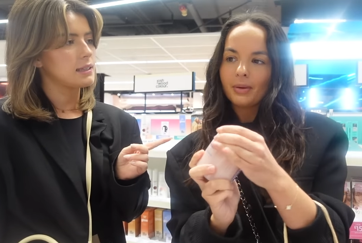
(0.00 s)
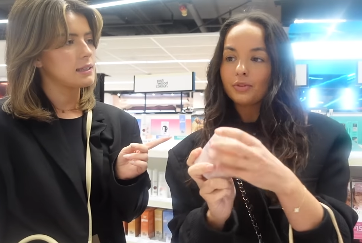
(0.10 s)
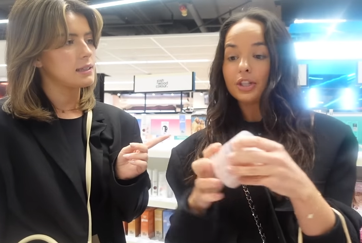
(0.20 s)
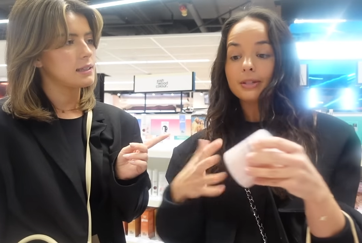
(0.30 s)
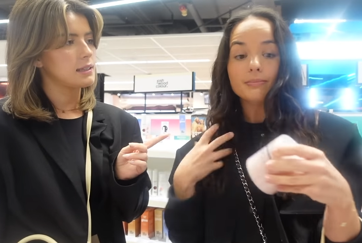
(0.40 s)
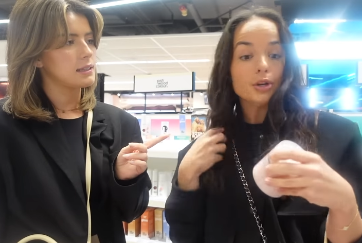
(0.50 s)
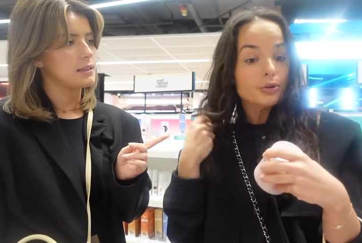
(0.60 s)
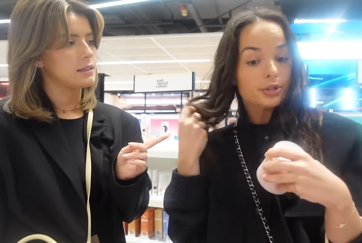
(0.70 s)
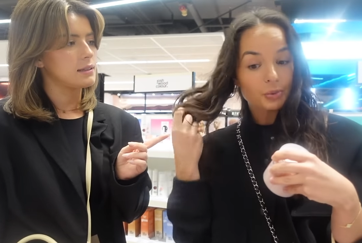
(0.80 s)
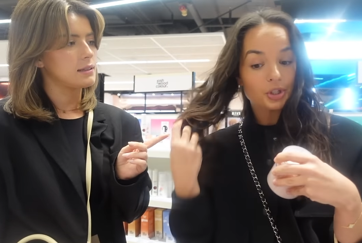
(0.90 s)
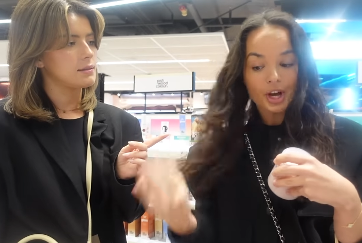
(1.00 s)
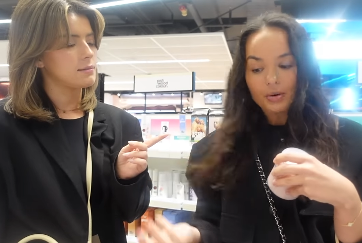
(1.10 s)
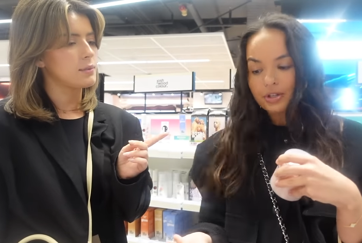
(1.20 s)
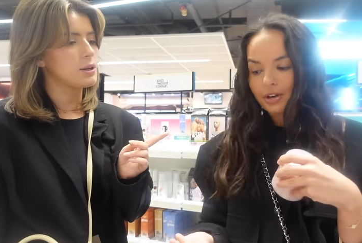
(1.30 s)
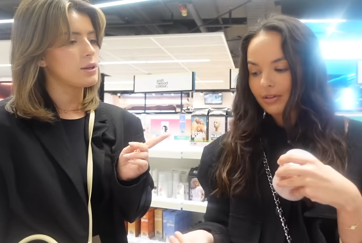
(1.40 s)
Speaker 1: Just mousse, which I
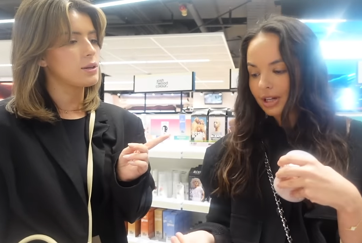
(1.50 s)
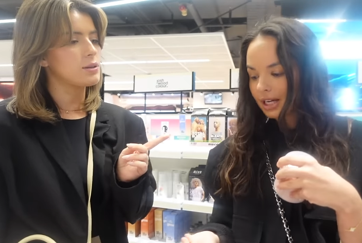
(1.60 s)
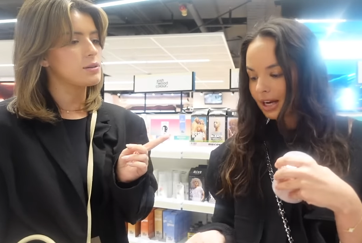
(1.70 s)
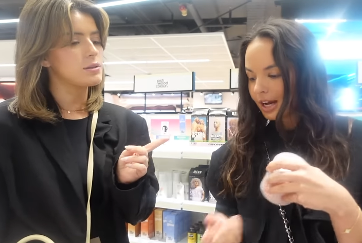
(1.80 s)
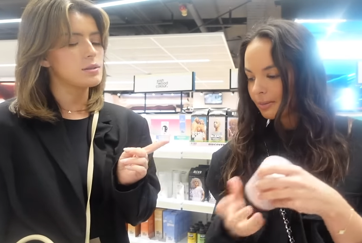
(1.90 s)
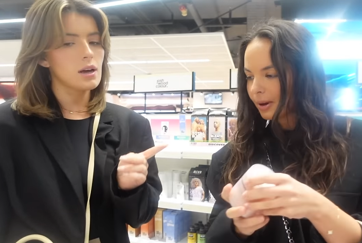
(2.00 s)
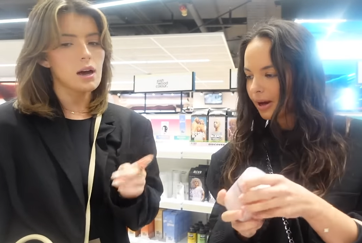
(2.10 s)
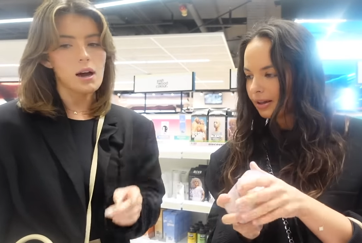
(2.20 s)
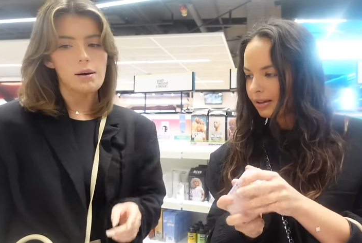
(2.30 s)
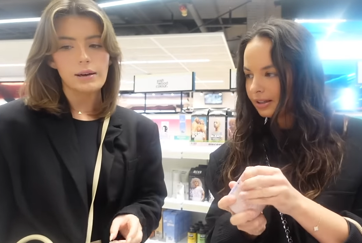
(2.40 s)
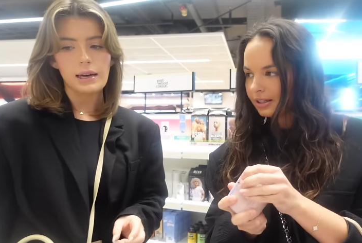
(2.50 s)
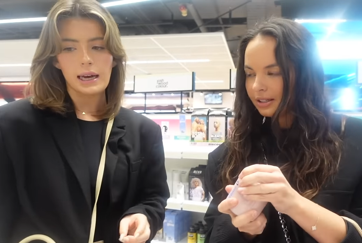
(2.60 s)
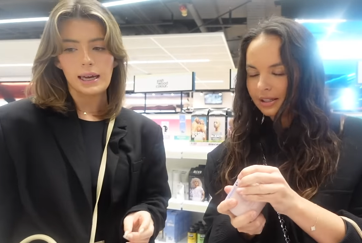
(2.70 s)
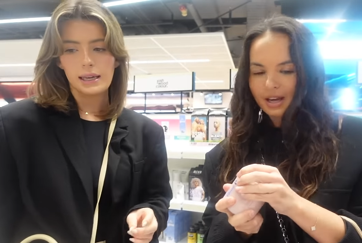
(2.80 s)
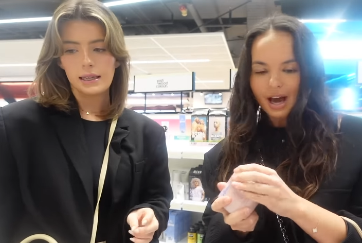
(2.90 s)
also mousse. really like. But oh,
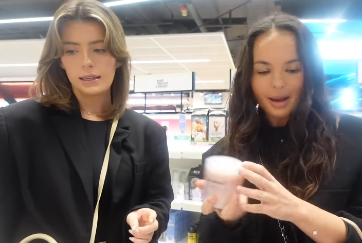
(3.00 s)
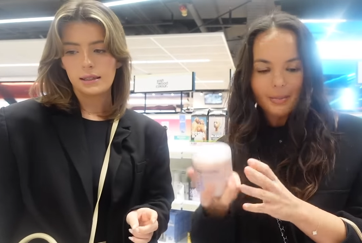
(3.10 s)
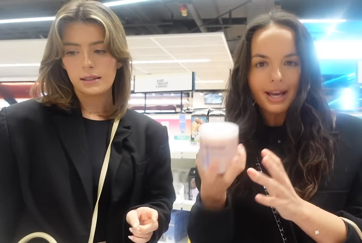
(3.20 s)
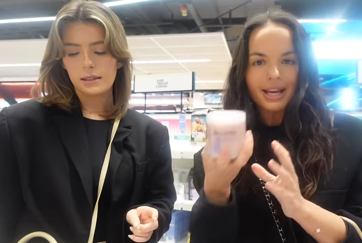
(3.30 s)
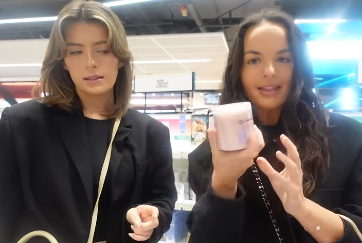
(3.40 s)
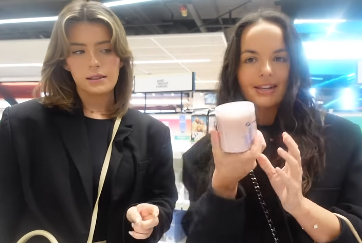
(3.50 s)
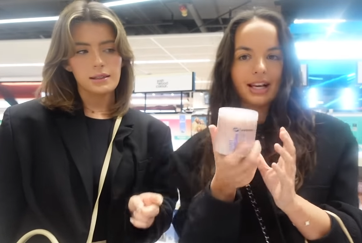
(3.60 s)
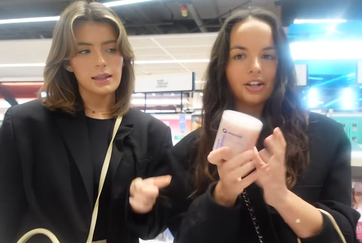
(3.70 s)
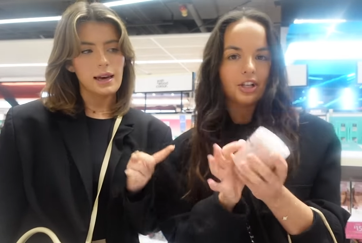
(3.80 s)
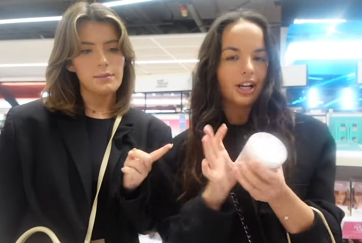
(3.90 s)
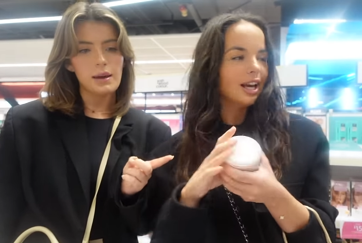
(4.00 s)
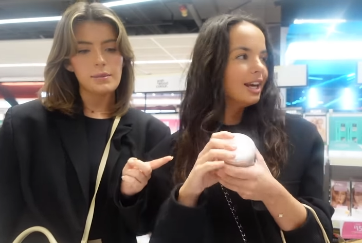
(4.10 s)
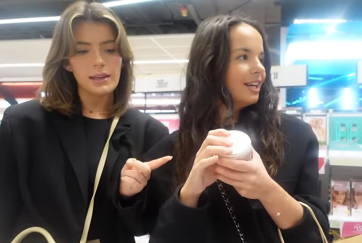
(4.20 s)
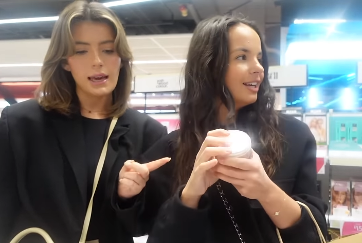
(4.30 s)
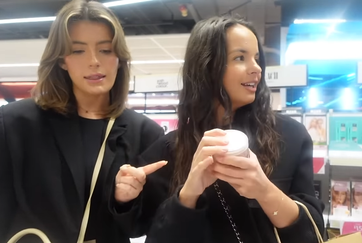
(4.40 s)
okay. I might get this actually. Yeah,
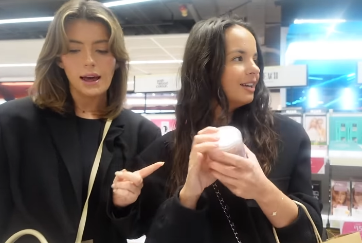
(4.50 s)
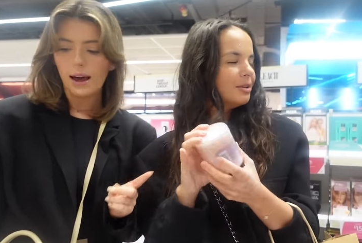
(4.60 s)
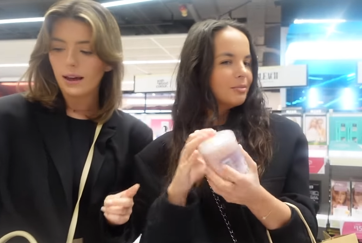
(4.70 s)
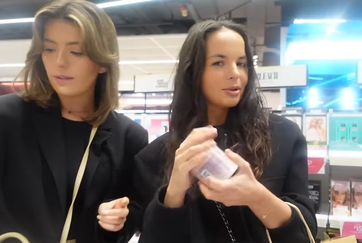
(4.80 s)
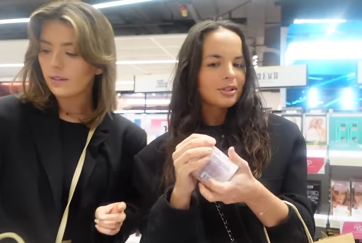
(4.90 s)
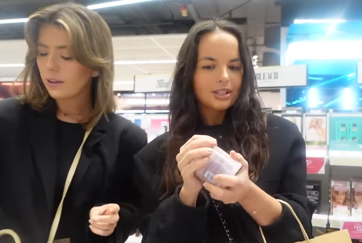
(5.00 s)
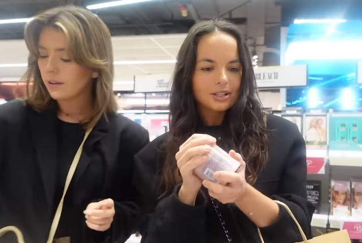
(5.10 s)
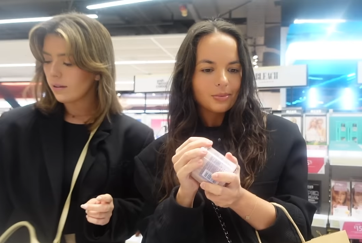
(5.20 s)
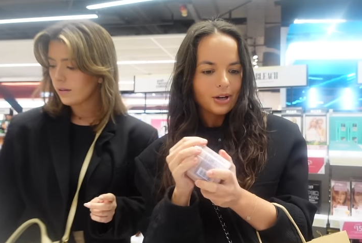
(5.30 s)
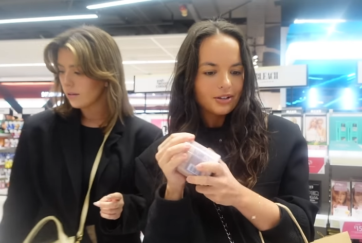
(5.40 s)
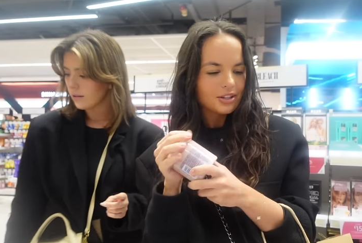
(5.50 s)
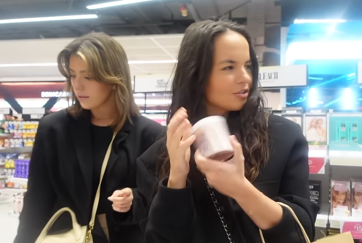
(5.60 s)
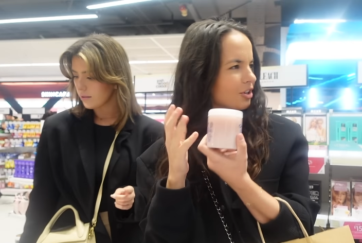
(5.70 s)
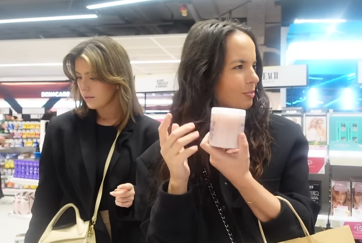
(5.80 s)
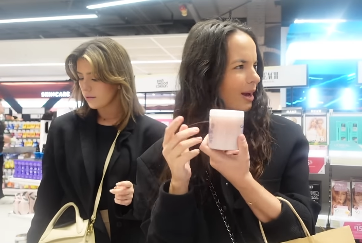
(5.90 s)
maybe get that because this is what I used to
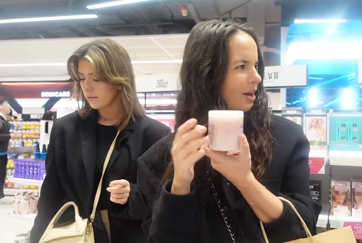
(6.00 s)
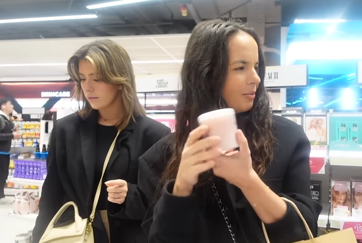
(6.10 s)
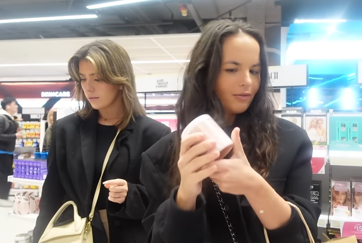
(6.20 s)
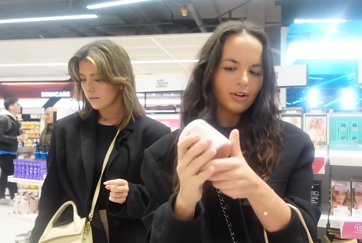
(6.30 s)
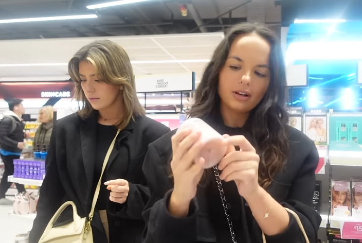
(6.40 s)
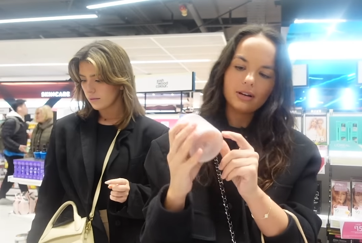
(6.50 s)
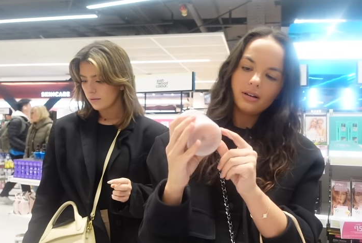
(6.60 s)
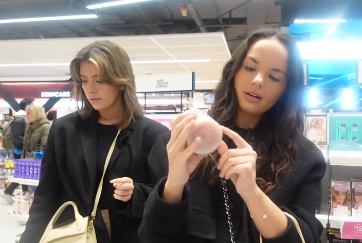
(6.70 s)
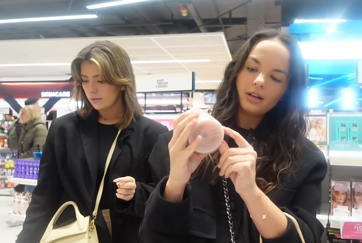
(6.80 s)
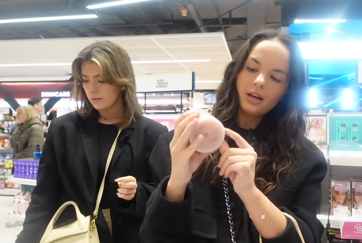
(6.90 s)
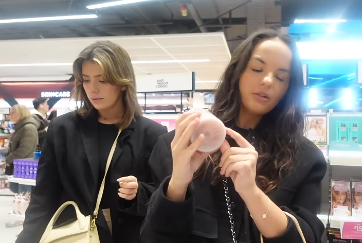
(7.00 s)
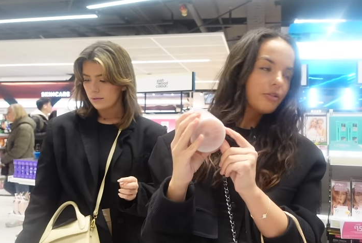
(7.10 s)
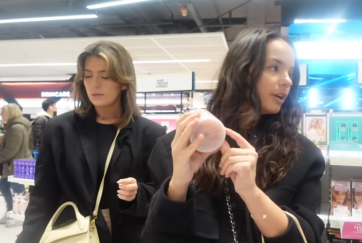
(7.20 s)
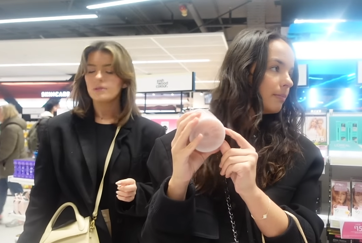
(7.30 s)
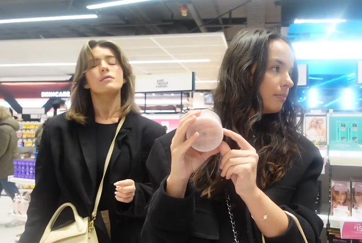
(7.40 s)
scratch my hair with. Look, curl
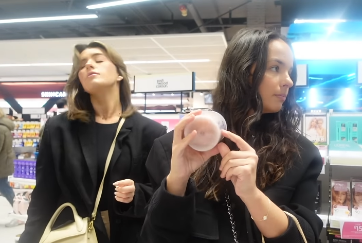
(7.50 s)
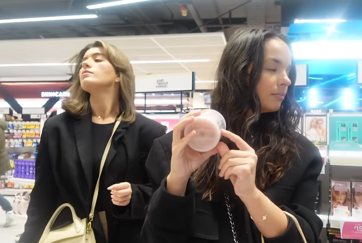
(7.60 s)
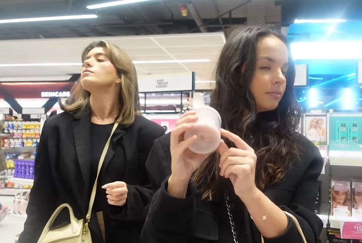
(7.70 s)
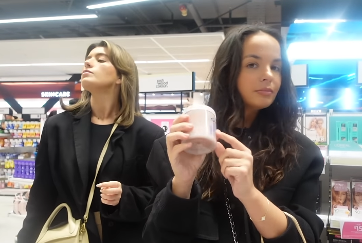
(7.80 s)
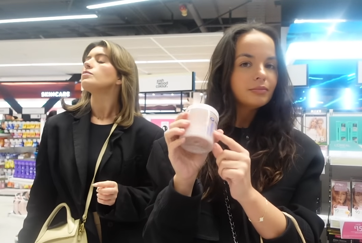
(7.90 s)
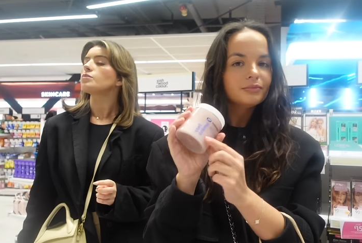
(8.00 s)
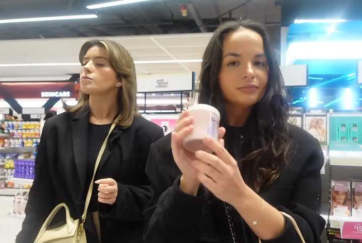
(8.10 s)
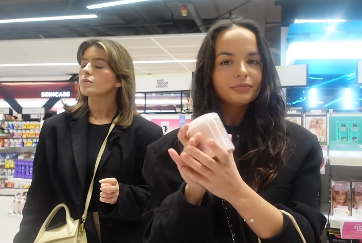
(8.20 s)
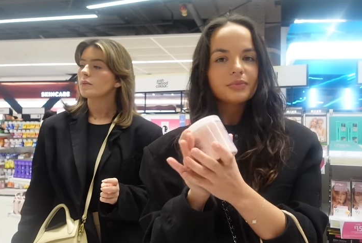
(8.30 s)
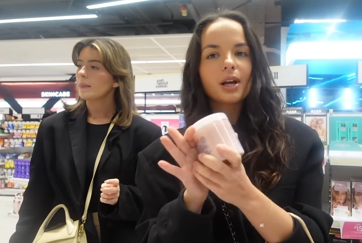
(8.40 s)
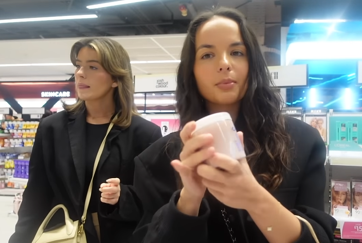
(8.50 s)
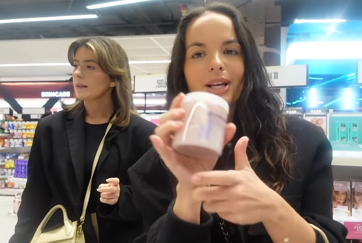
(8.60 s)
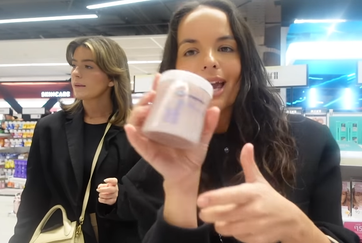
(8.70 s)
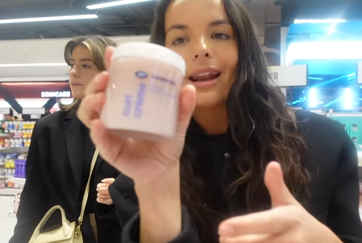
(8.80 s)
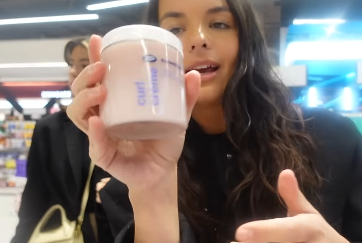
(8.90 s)
cream. Yeah, I remember. I'm
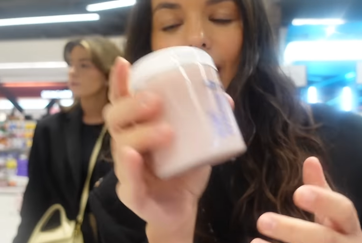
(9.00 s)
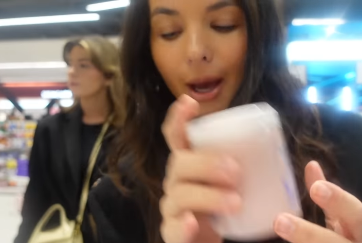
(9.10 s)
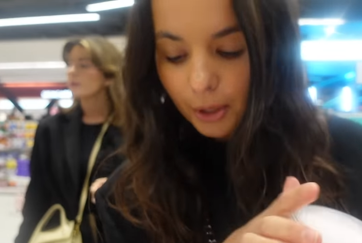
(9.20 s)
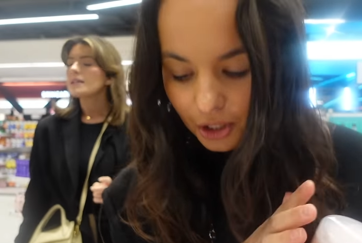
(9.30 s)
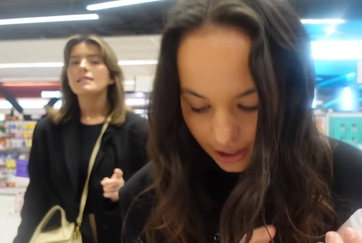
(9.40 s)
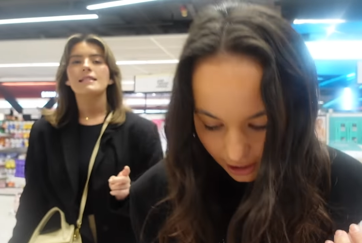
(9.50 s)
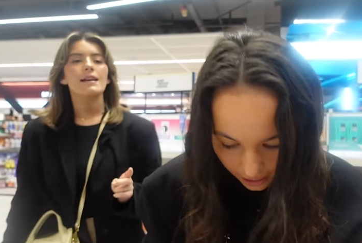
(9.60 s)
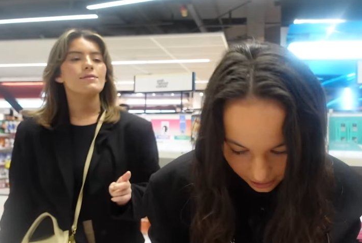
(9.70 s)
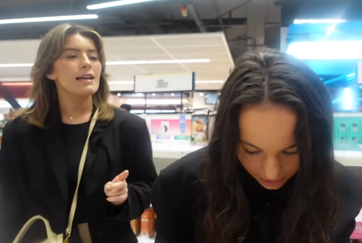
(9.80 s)
gonna get it. How much is see it? See if